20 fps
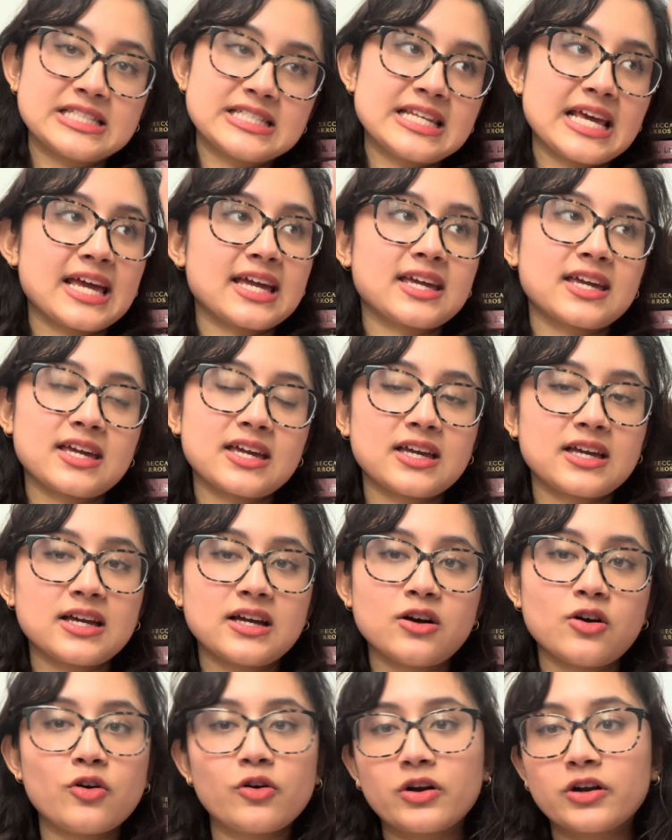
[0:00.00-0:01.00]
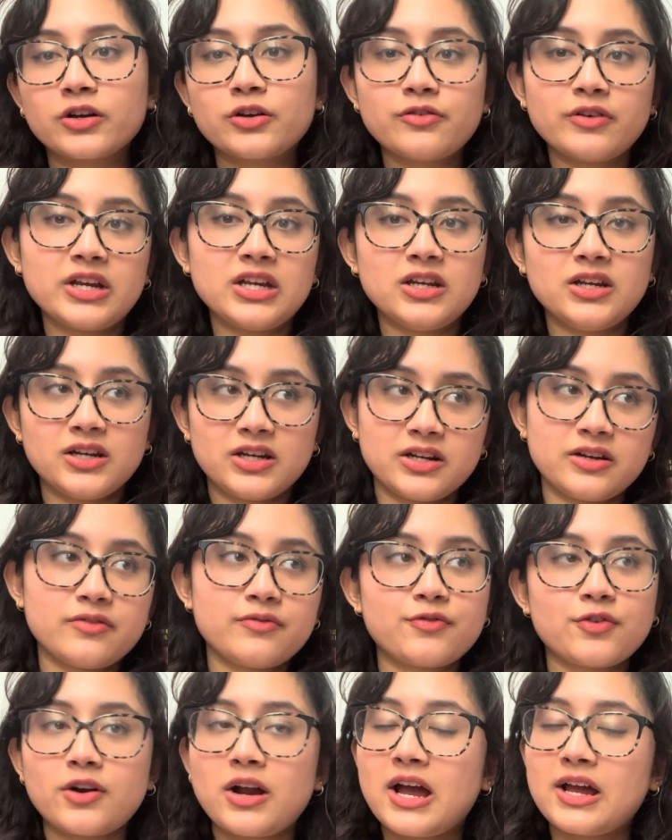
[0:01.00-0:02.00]
tick or green
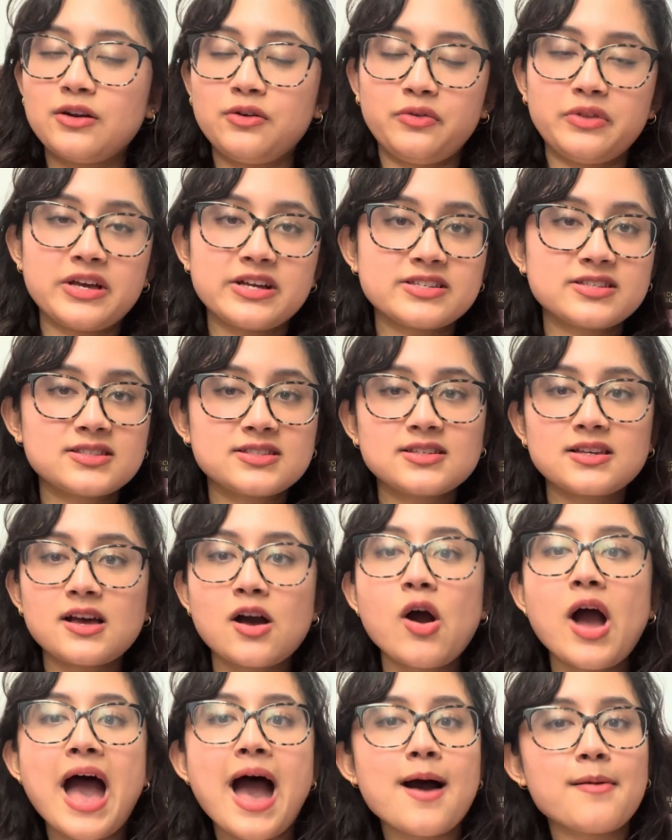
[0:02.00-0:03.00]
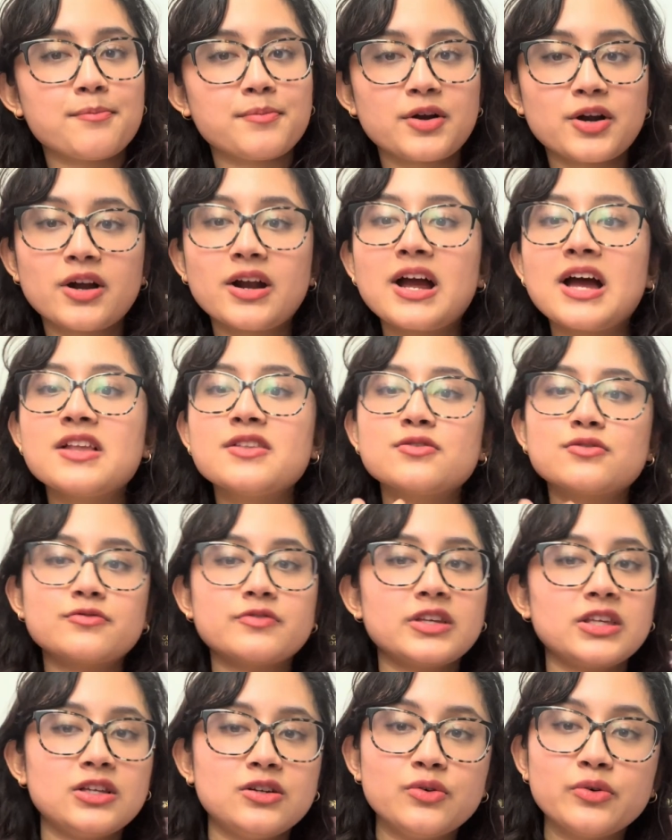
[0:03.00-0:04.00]
for I know this amber i don't
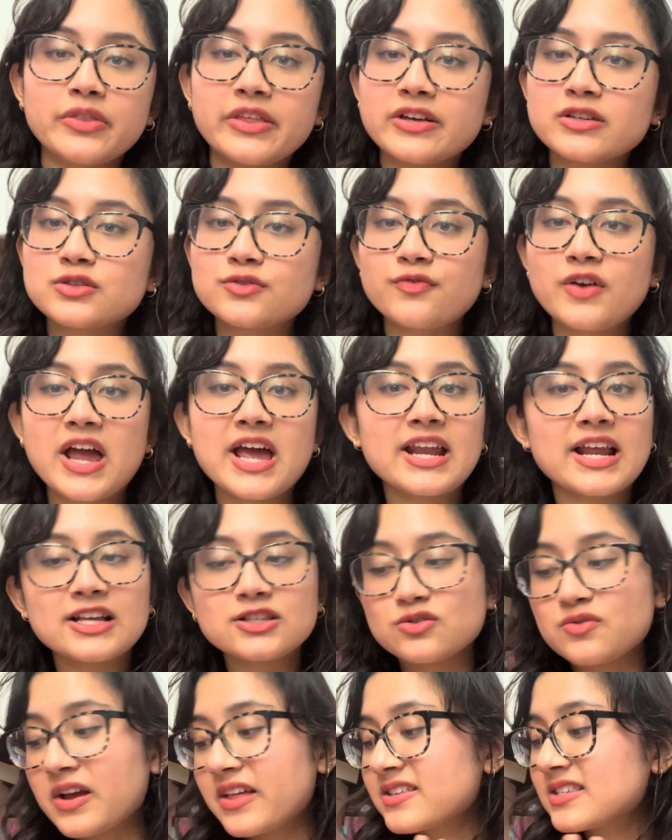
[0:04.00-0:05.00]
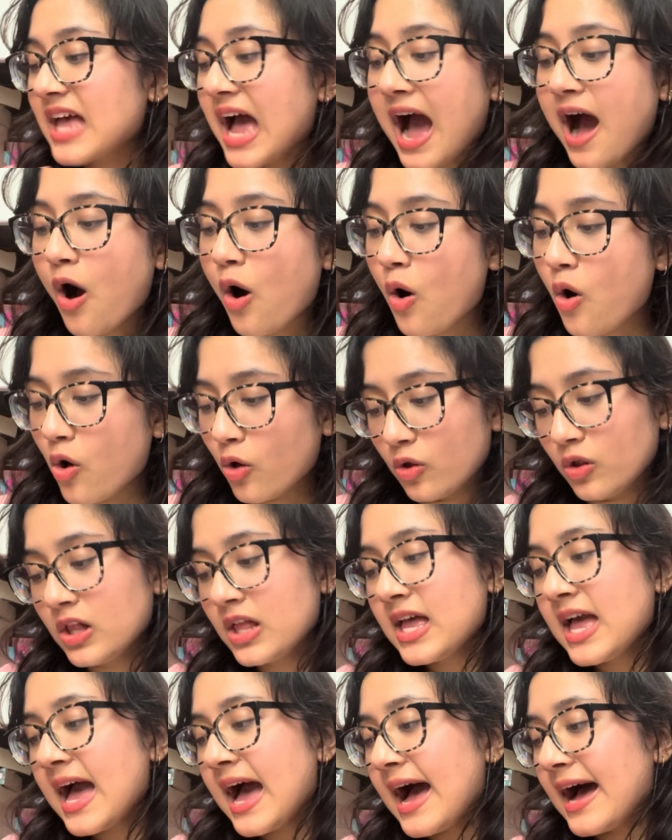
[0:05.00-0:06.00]
really know this red i don't guess at all
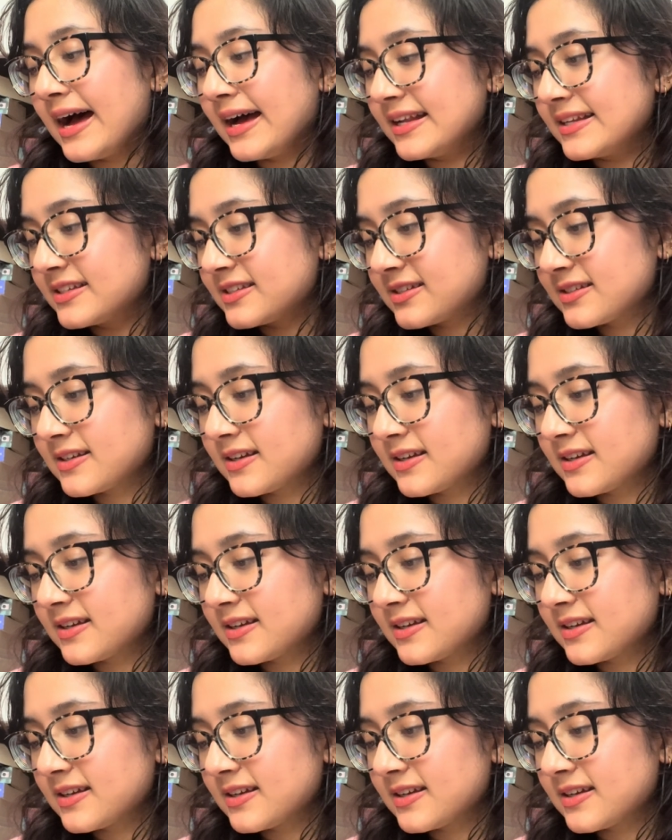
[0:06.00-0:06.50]
and